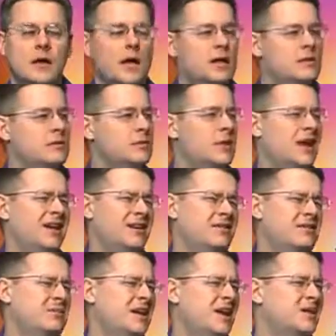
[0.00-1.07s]
uh,
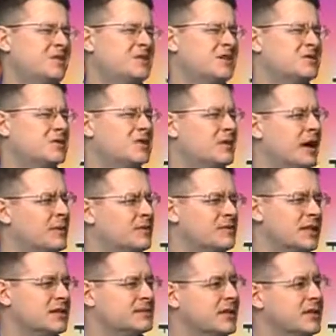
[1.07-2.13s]
who knows what the
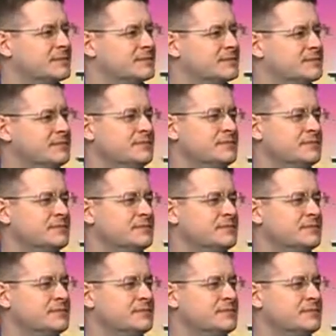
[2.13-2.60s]
Bible says, right?